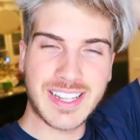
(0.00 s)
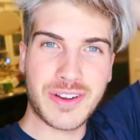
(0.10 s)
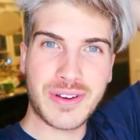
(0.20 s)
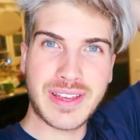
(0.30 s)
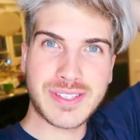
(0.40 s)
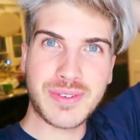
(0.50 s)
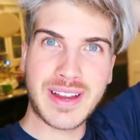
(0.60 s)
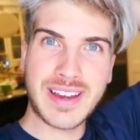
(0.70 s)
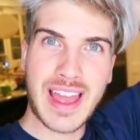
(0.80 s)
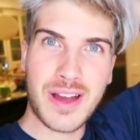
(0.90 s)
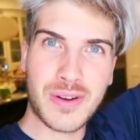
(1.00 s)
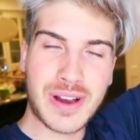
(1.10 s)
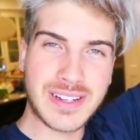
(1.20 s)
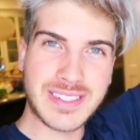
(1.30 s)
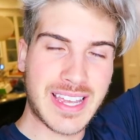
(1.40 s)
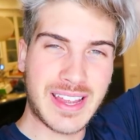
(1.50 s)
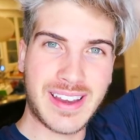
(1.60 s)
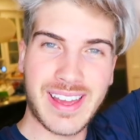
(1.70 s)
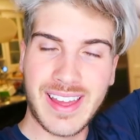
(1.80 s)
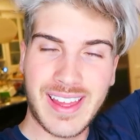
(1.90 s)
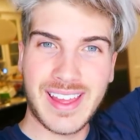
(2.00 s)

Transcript: delirious right now or else I'd